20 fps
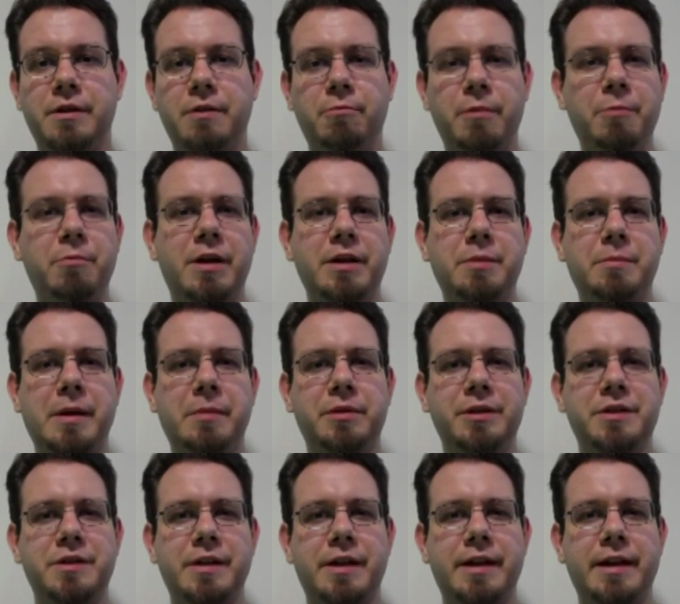We want to be able to
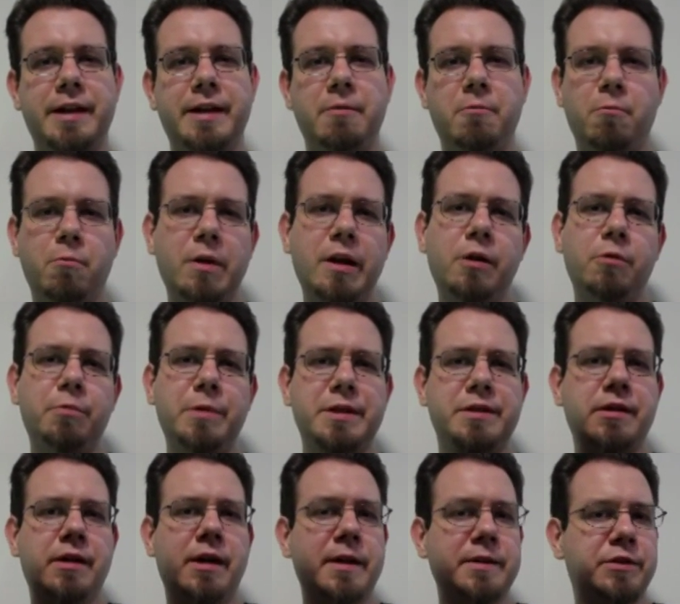say, well, we
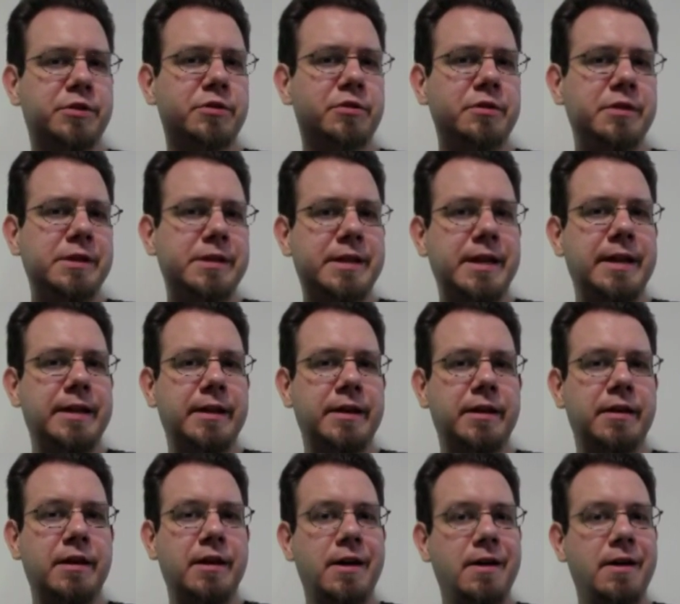saw certain data